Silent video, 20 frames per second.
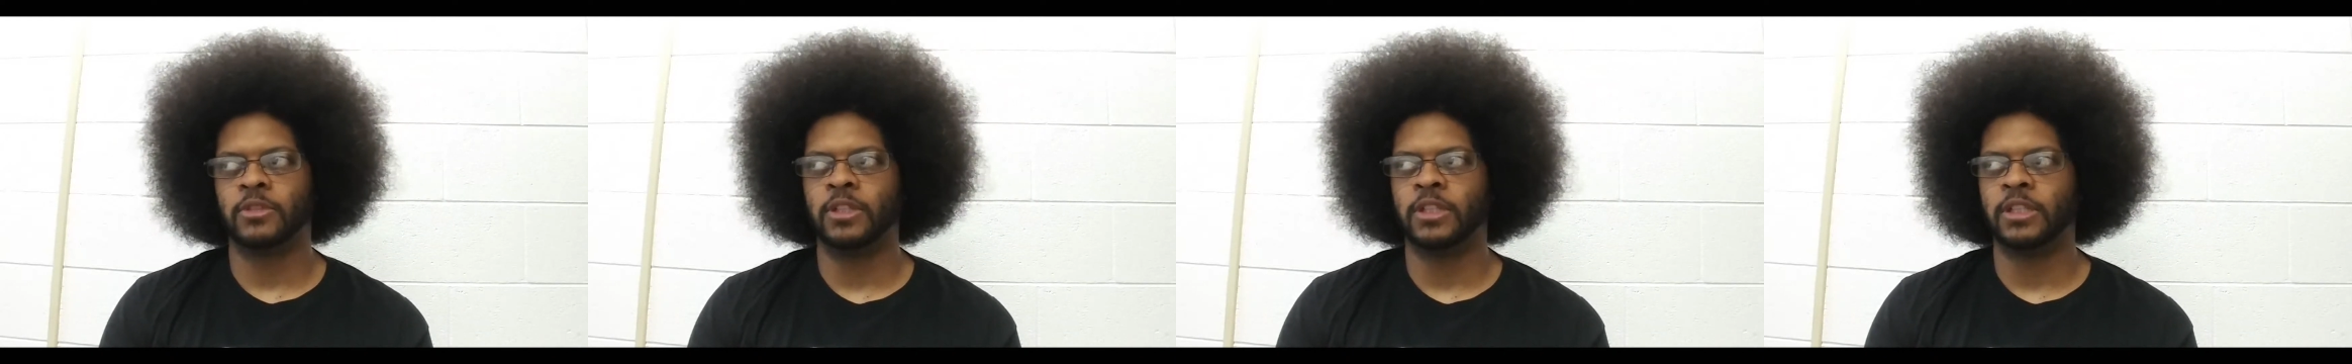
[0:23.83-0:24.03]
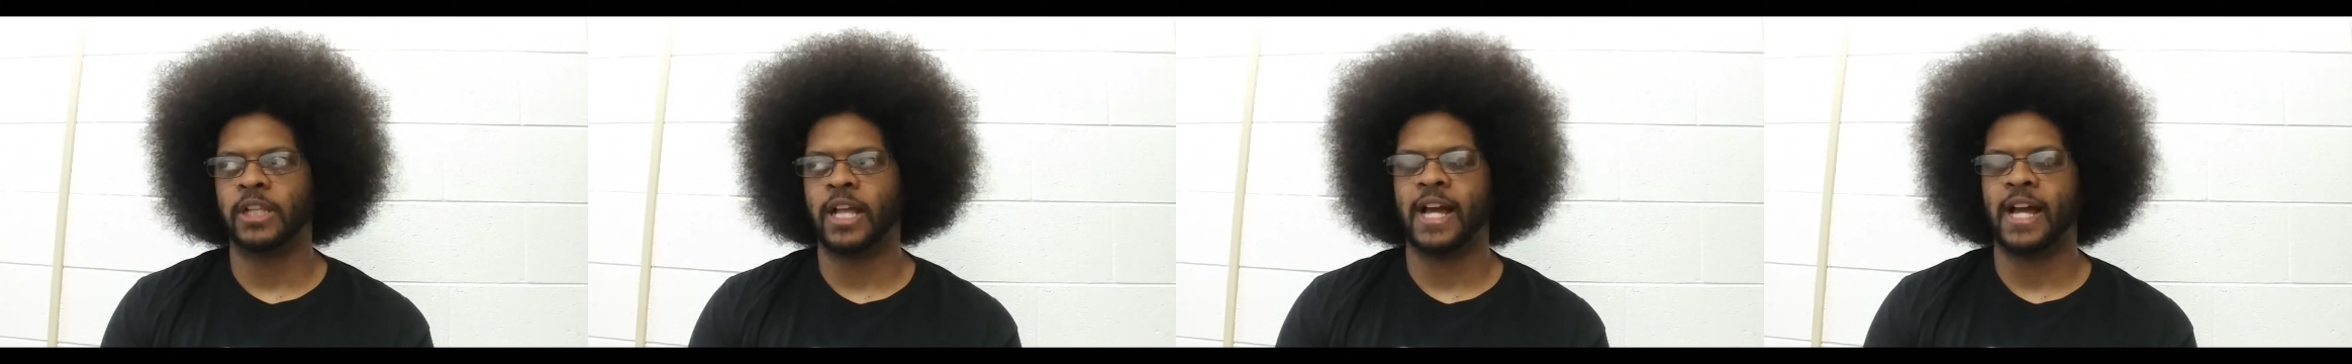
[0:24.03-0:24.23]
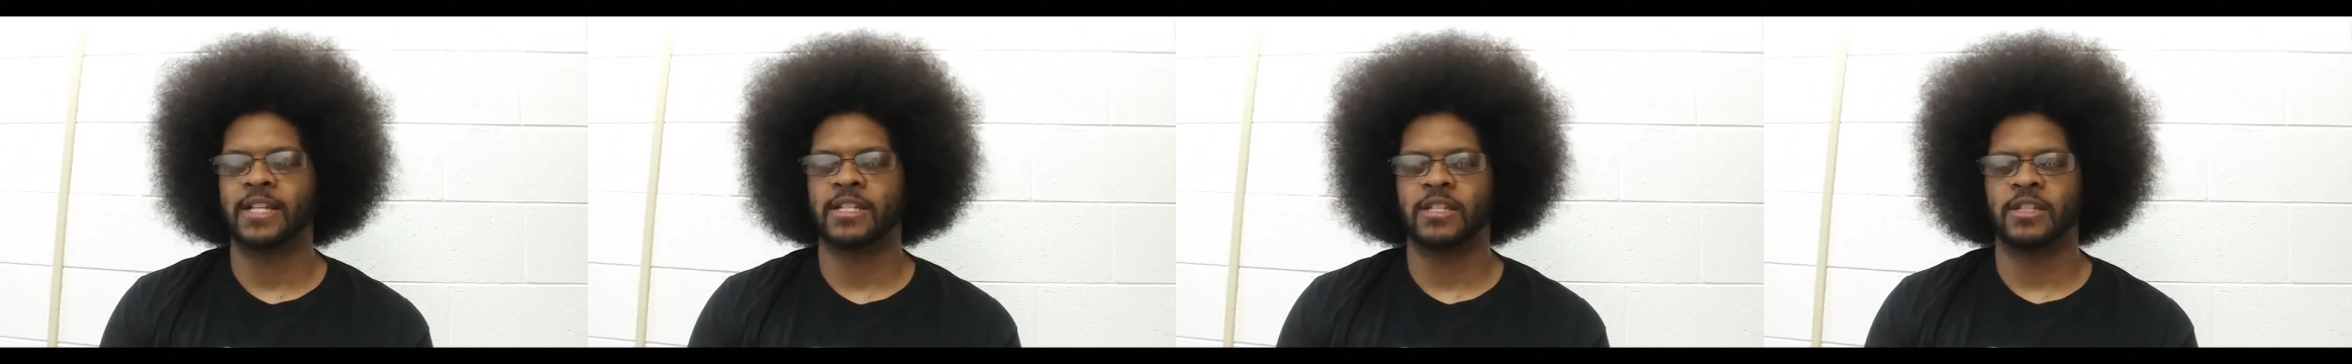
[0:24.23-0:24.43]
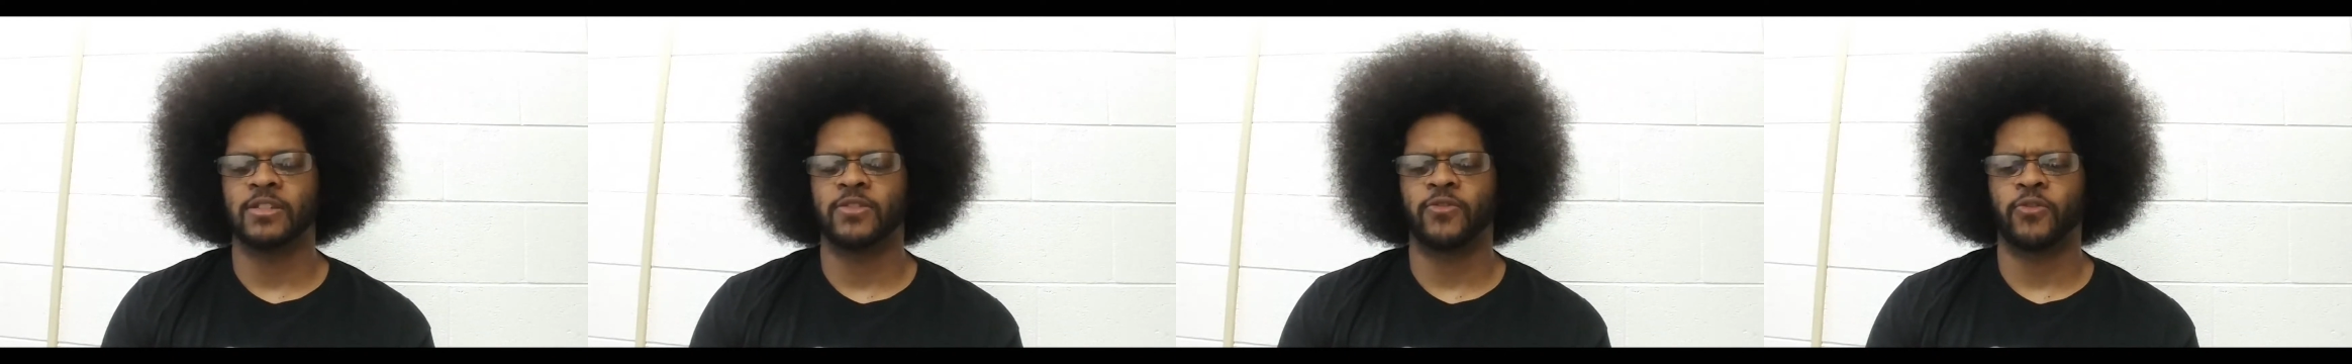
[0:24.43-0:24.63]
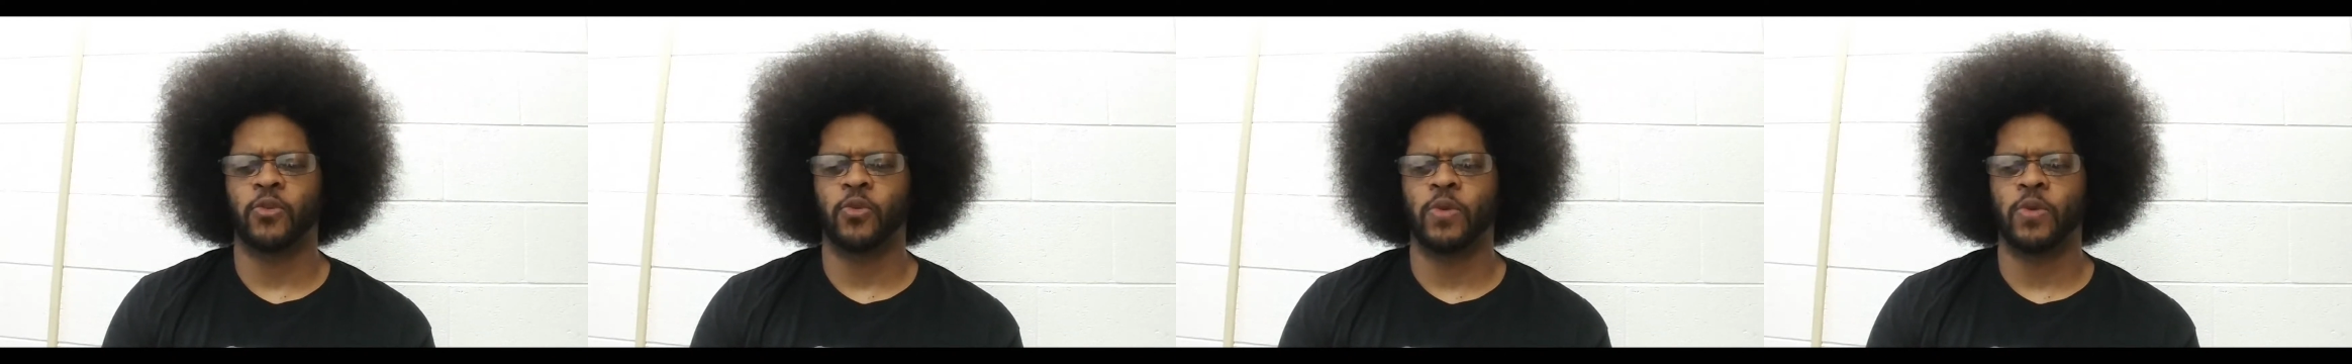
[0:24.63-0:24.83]

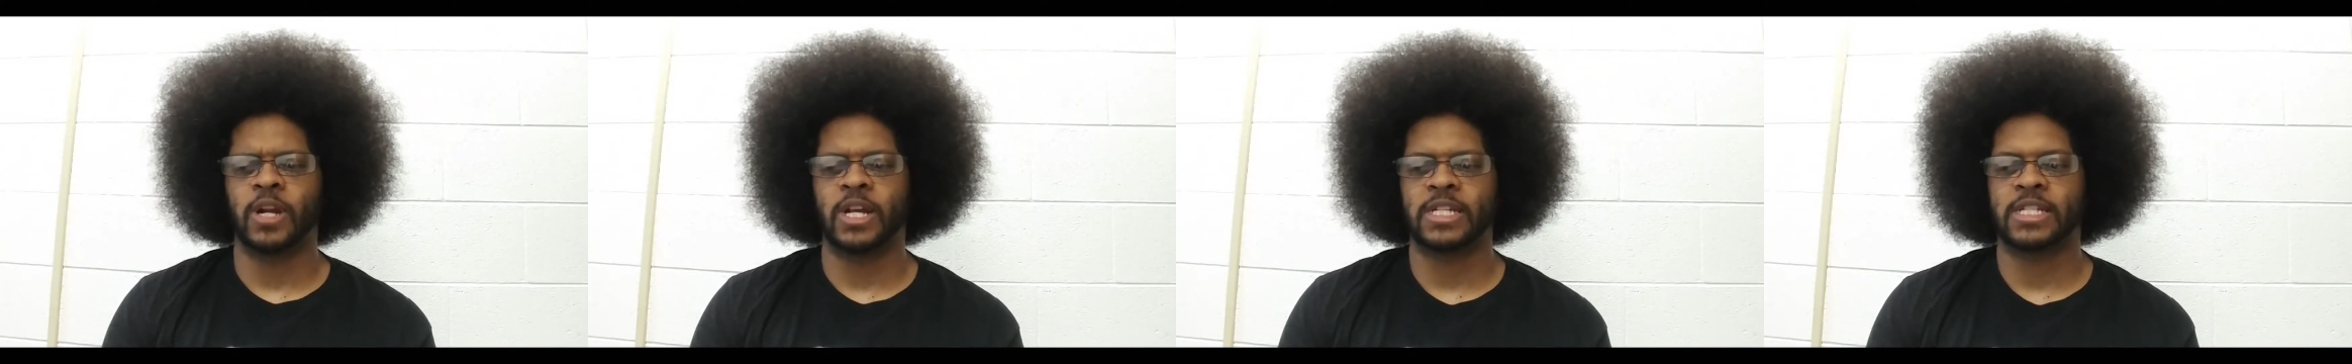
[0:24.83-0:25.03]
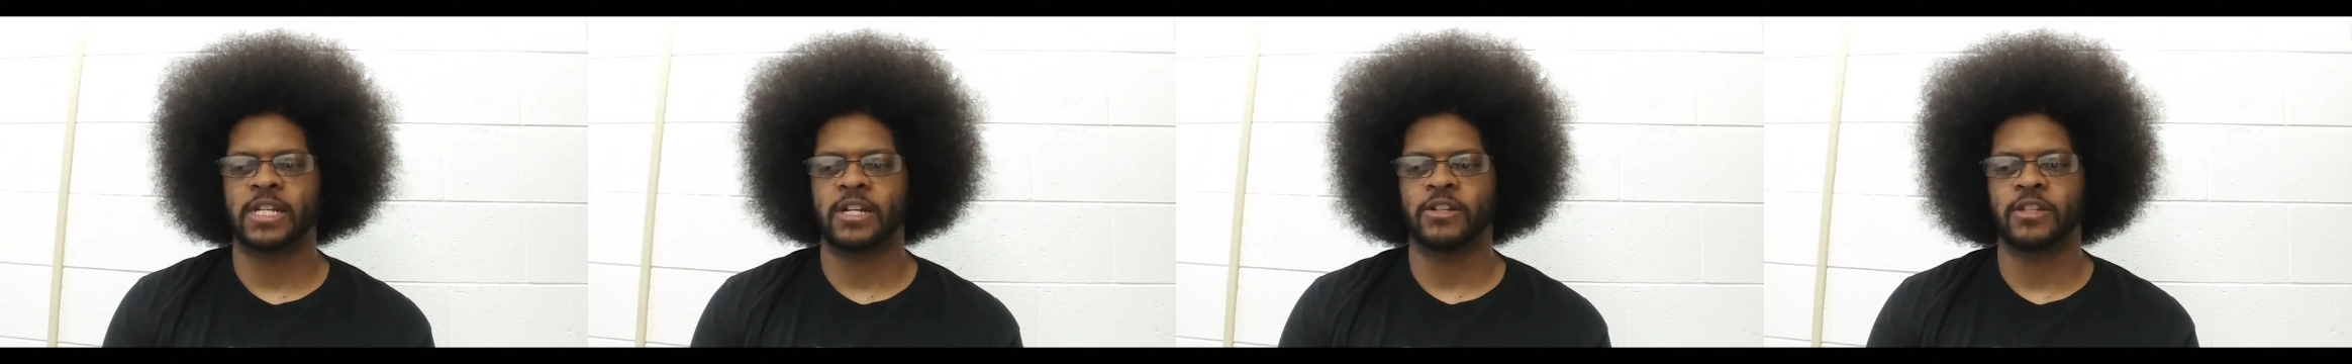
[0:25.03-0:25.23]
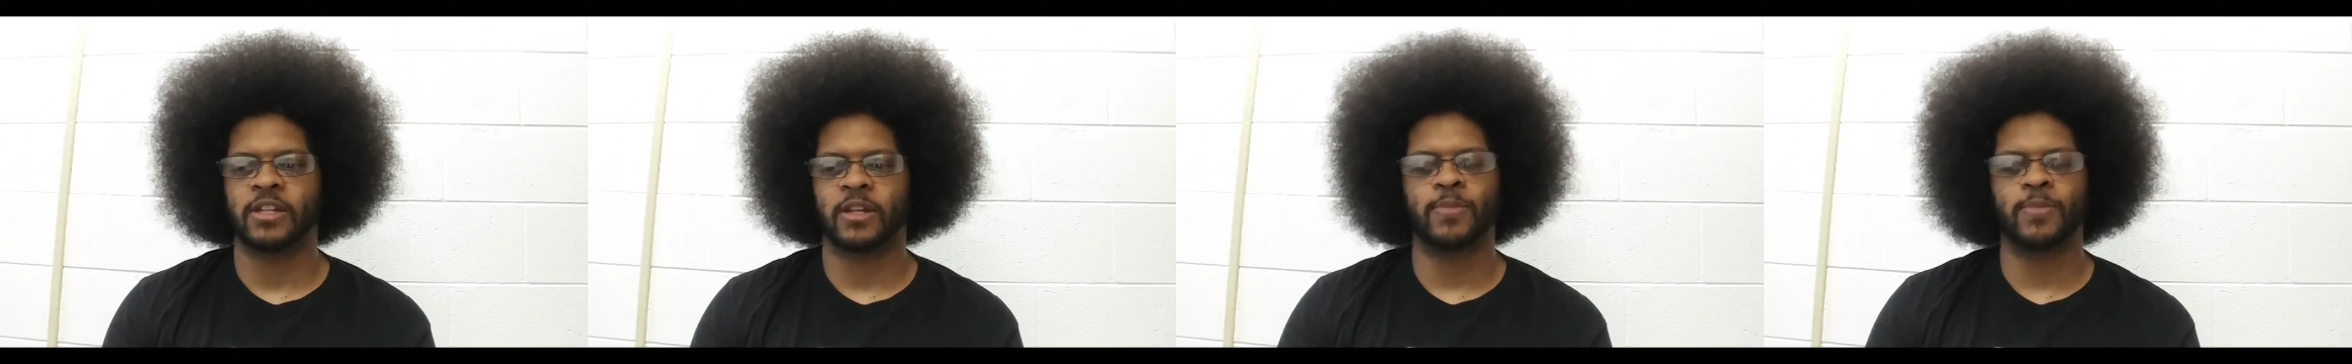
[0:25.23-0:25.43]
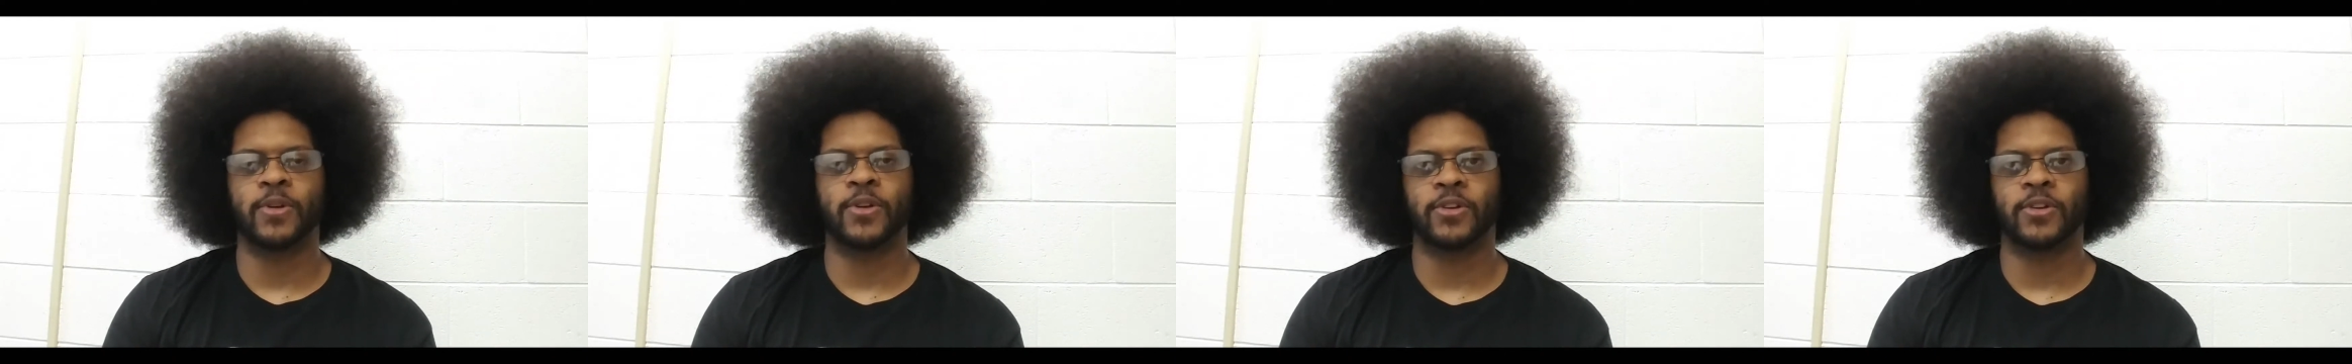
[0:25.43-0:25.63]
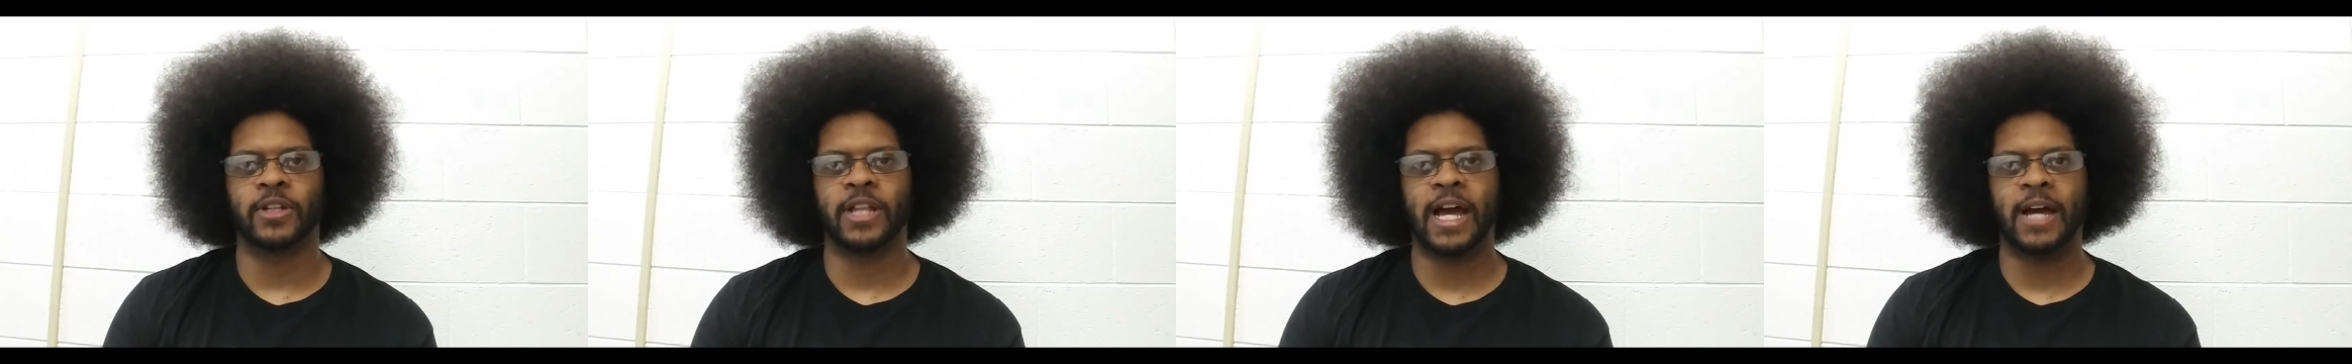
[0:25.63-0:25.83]
glasses for when I stare in the
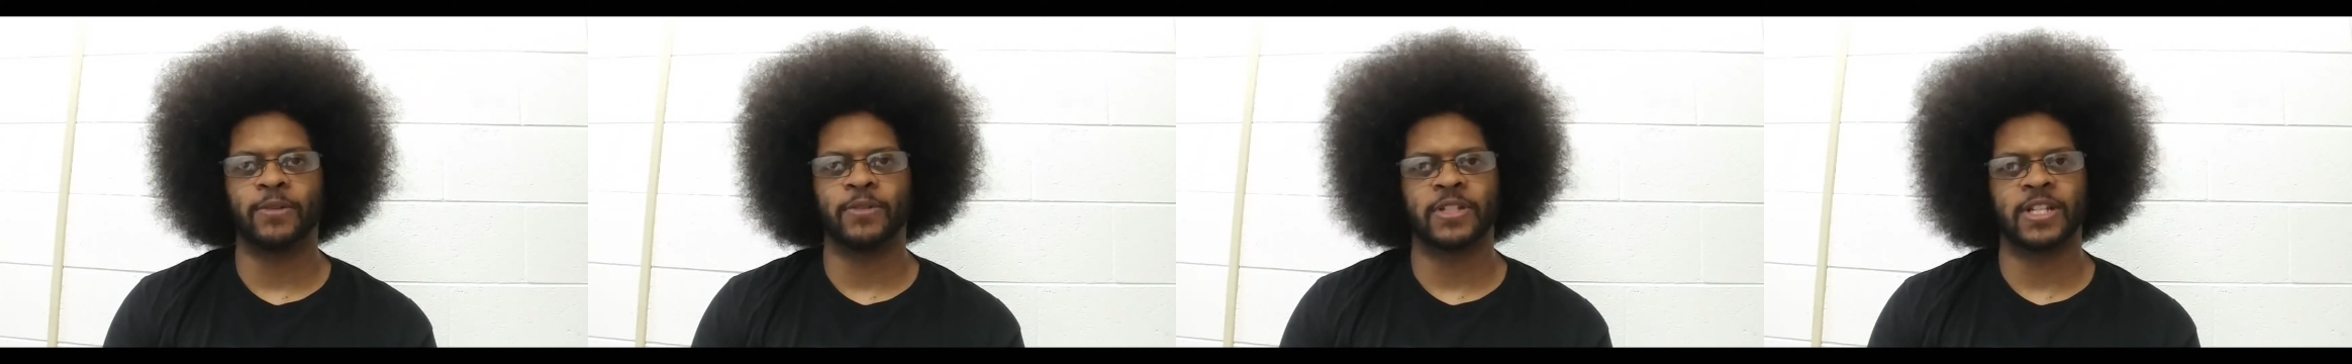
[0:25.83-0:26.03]
computer a lot,